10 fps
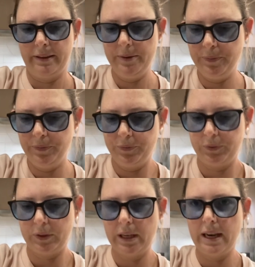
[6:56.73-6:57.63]
them,
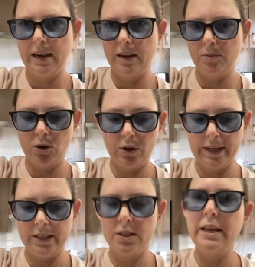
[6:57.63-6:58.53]

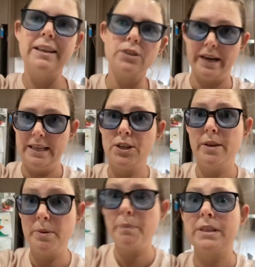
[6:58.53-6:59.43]
in
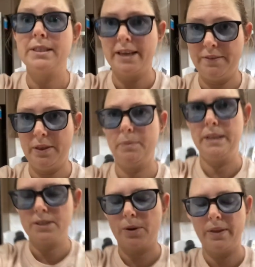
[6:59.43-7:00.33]
terms of preserving them,
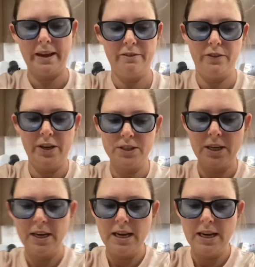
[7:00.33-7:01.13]
let's go with that first.